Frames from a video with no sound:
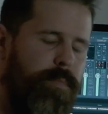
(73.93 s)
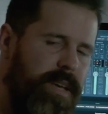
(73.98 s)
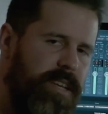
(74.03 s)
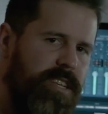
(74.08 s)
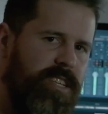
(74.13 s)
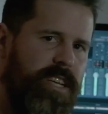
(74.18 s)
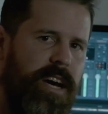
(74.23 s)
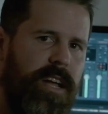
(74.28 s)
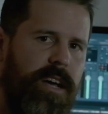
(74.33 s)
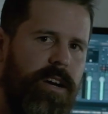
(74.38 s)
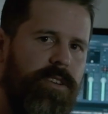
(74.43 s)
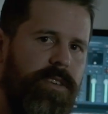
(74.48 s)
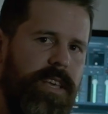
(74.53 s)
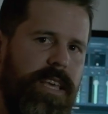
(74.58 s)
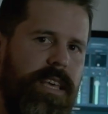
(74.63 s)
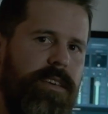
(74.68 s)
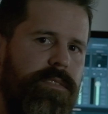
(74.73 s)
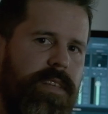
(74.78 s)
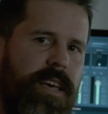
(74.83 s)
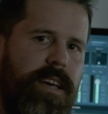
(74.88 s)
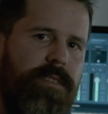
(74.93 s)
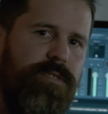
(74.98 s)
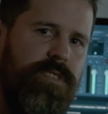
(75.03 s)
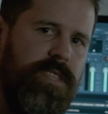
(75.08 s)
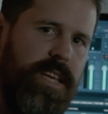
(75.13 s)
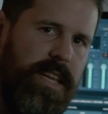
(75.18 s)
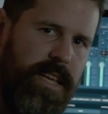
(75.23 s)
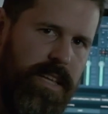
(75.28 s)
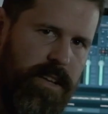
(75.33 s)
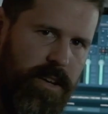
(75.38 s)
Big shout out to Evetech for
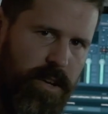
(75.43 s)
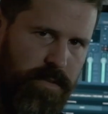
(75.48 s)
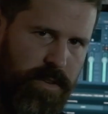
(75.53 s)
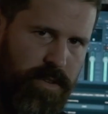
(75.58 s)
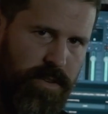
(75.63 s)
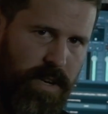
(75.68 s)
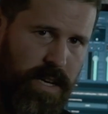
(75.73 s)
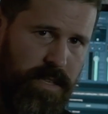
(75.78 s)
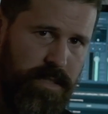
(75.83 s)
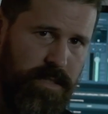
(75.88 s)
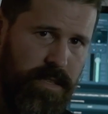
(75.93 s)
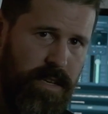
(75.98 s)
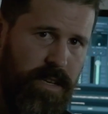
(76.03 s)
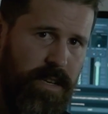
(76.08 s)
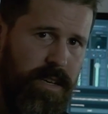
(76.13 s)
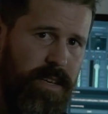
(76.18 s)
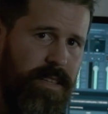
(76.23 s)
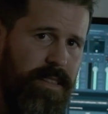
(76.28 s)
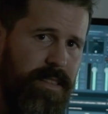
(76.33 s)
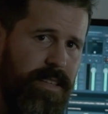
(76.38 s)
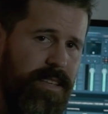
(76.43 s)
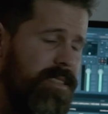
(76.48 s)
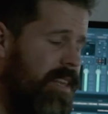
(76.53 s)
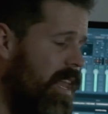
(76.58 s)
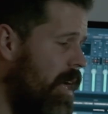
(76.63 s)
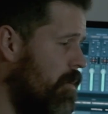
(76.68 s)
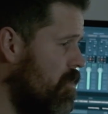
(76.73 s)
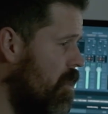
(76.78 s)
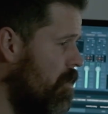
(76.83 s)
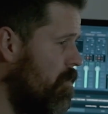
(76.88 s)
sending it over to us. This
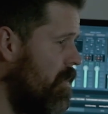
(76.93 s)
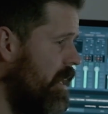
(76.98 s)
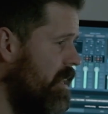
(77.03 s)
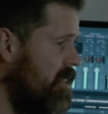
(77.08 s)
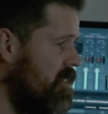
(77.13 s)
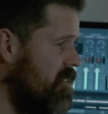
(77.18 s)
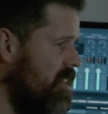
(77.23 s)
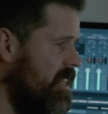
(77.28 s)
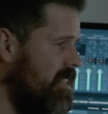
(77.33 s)
laptop, ladies and